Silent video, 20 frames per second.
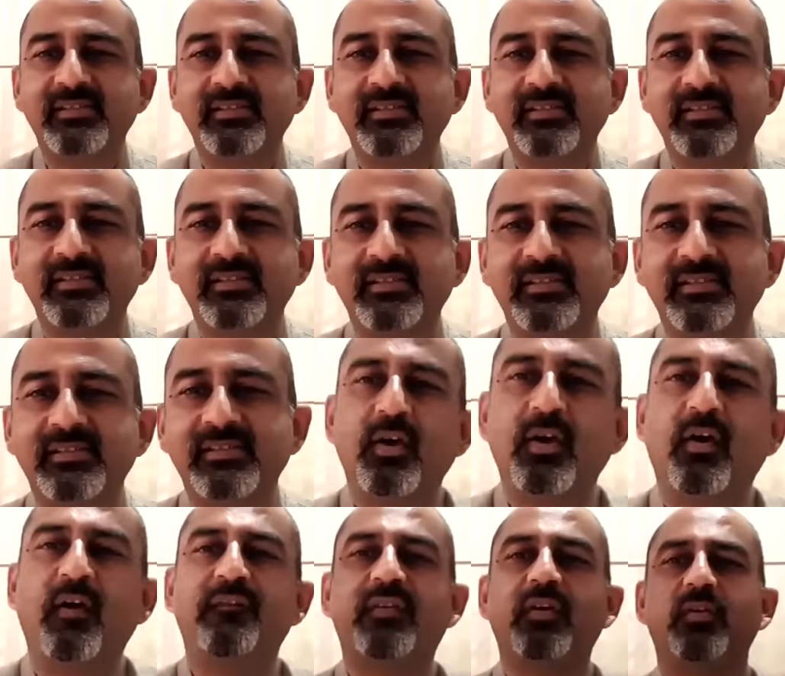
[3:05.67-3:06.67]
to us
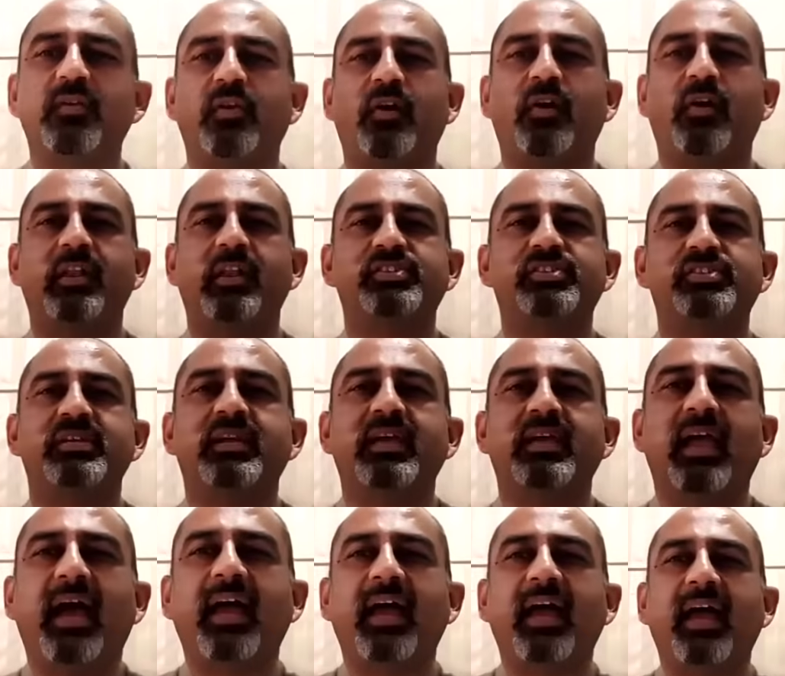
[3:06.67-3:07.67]
of your knowledge
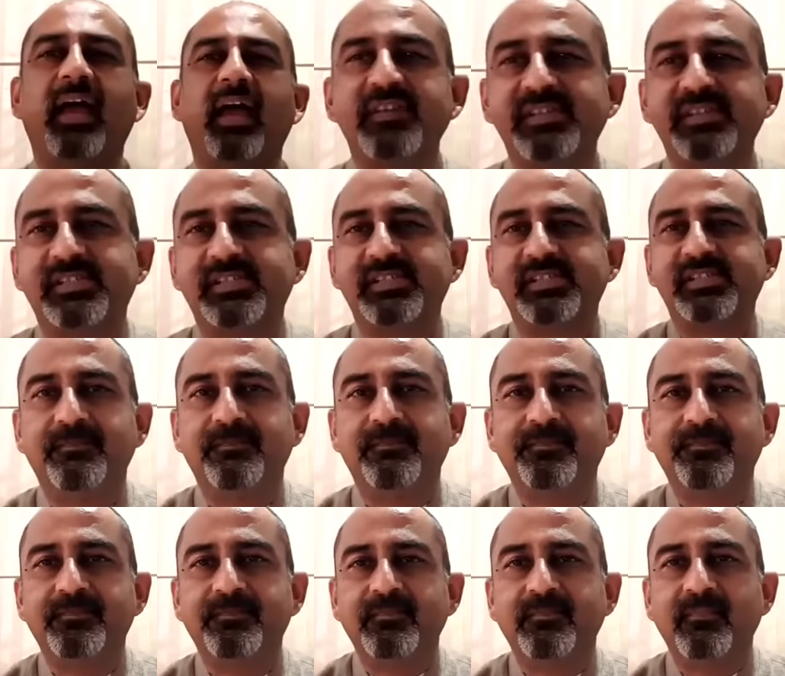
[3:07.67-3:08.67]
and wisdom.
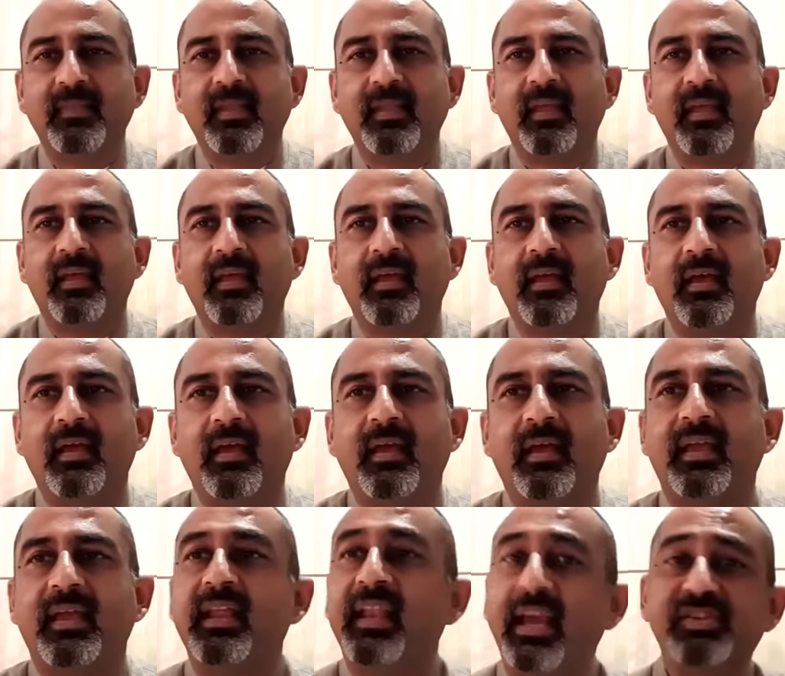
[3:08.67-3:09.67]

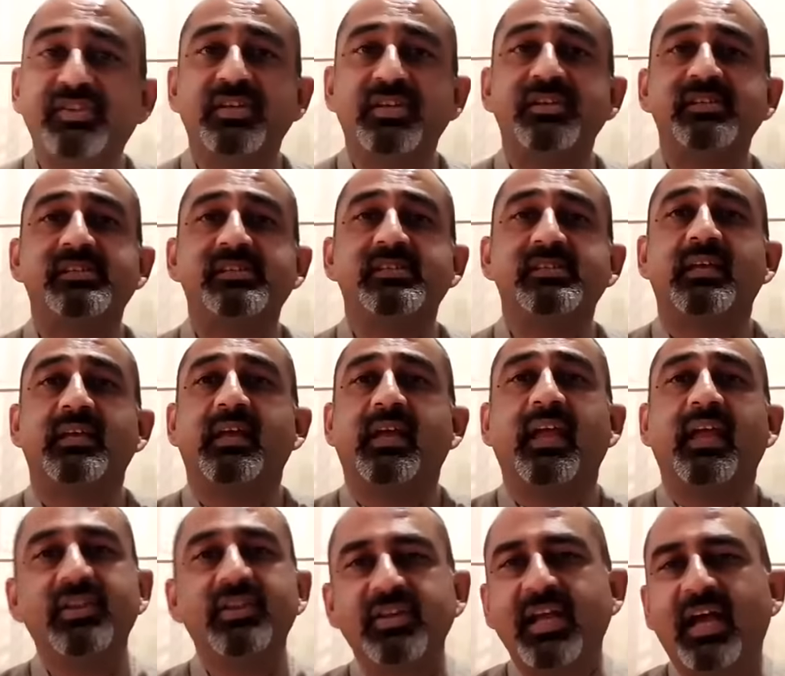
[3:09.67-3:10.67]
He lectures
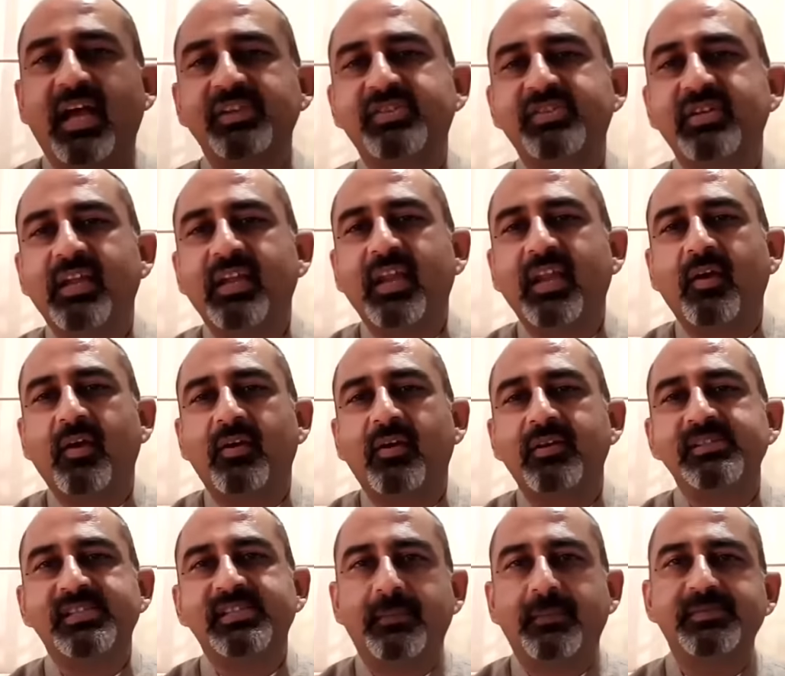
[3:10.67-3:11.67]
internationally
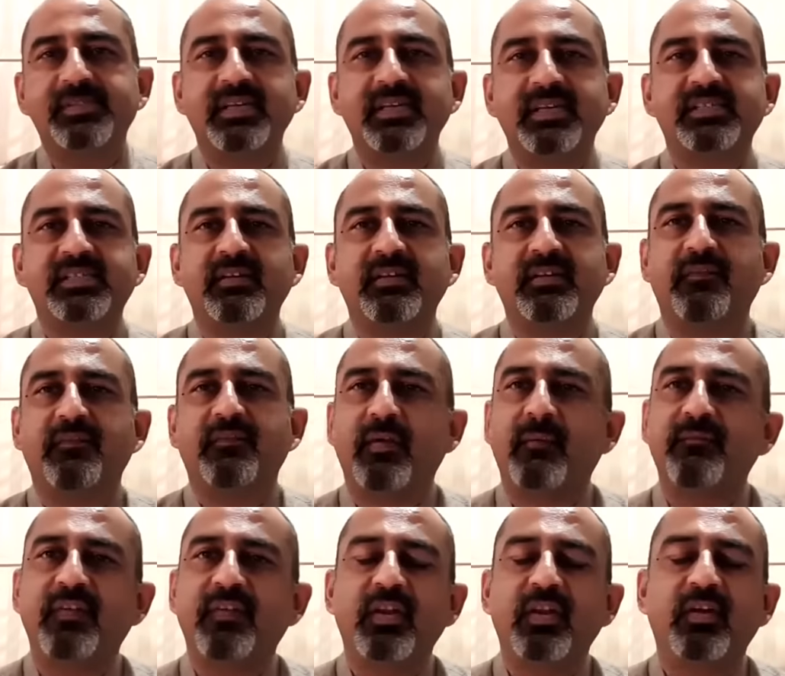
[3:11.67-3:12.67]
on subjects
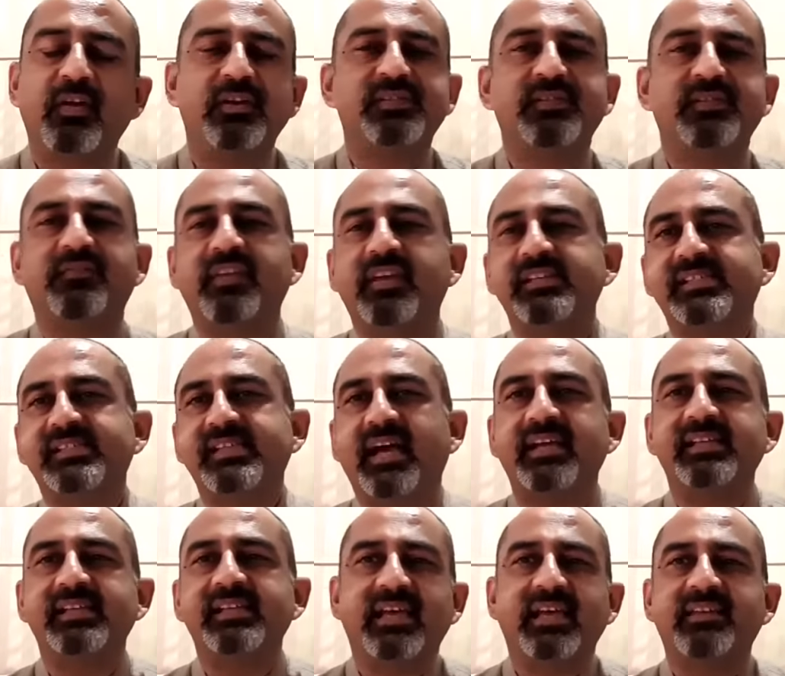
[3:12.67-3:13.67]
from philosophy,
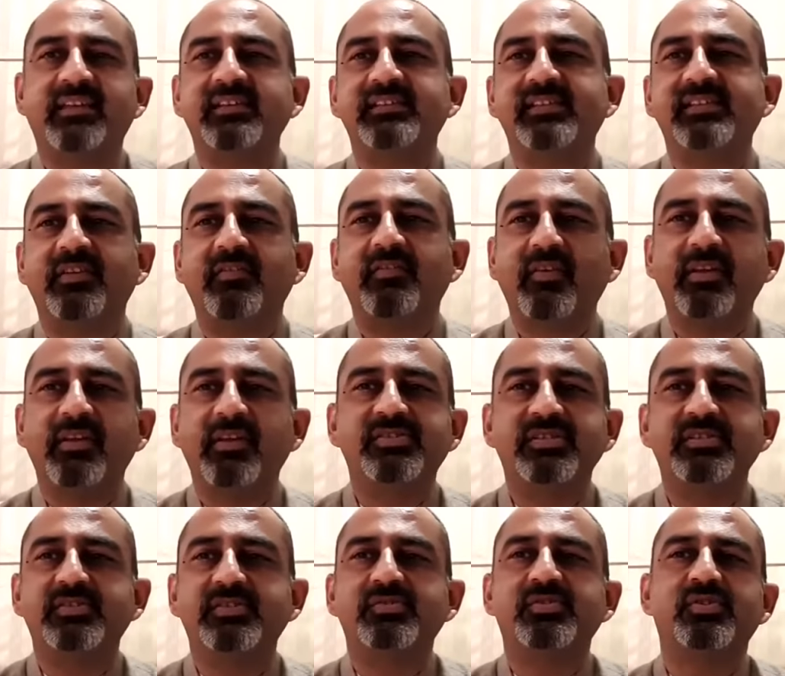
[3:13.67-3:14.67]
science, ethics, and
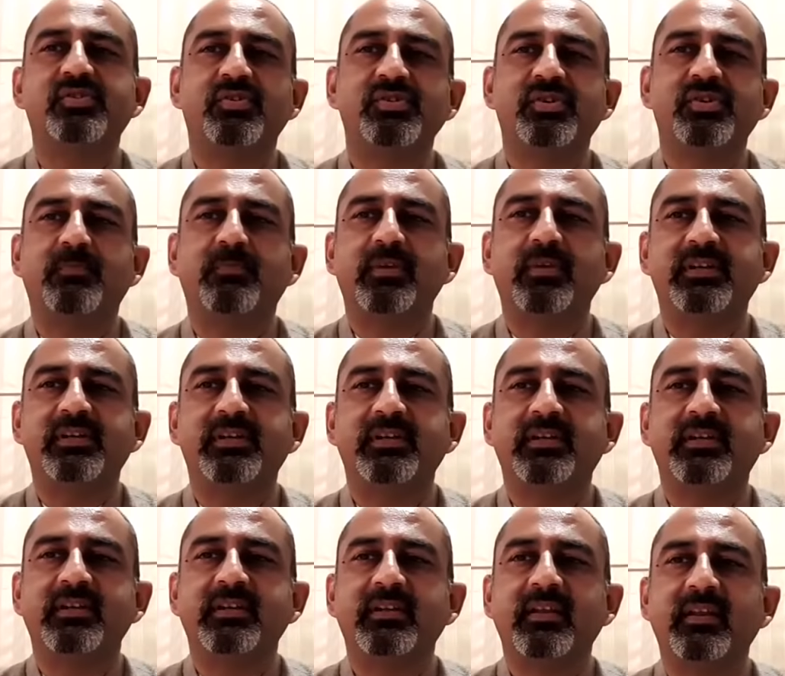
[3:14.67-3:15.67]
religion to
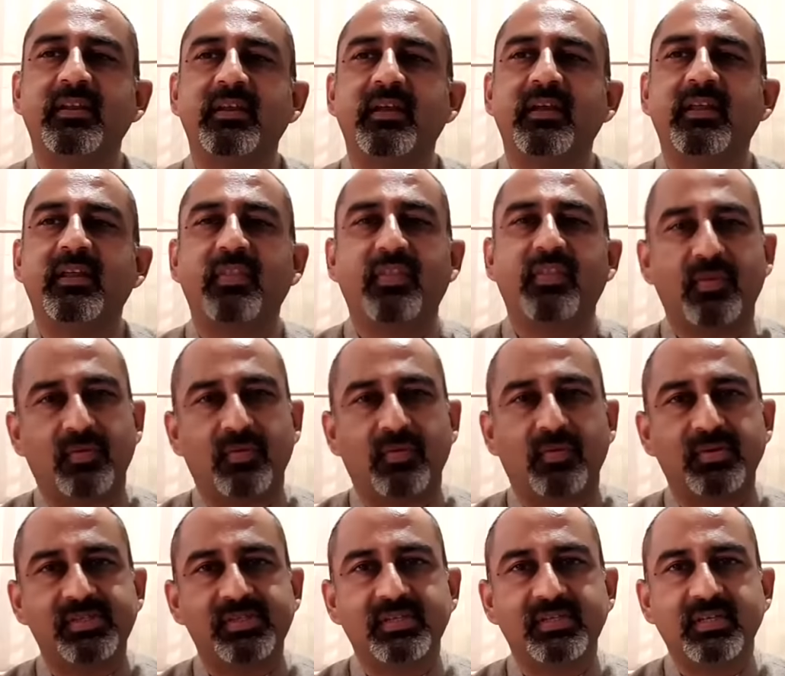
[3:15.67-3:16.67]
socio-political thought.
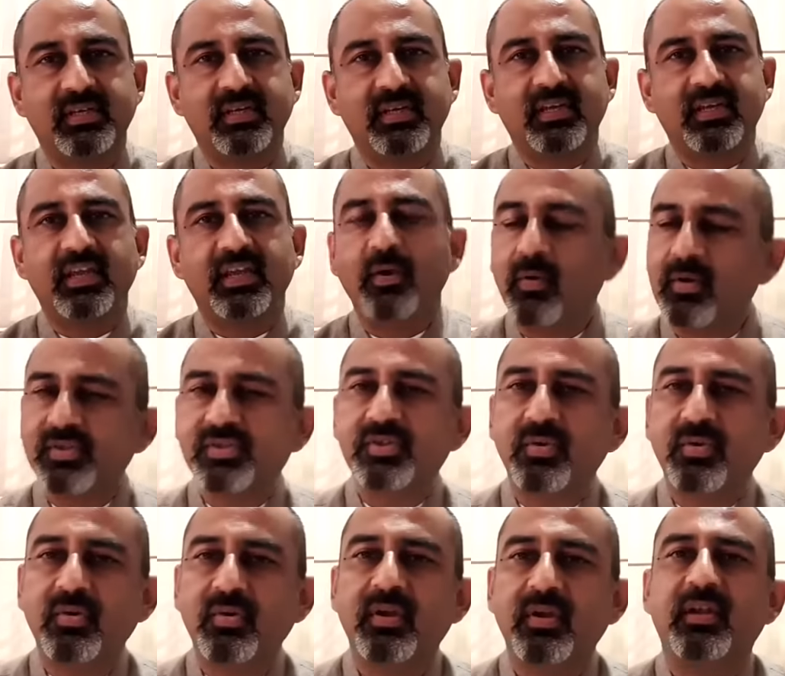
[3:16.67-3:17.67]
He
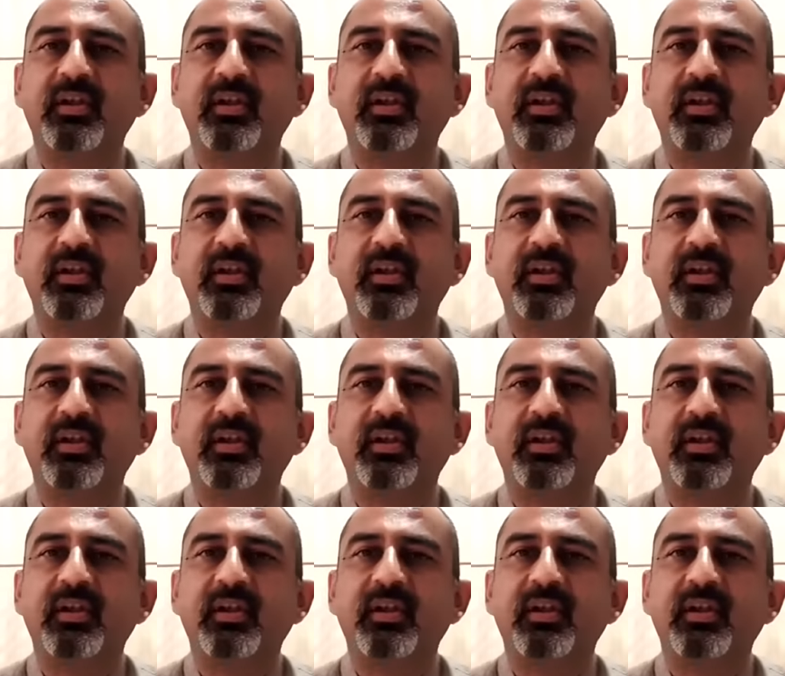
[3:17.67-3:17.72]
also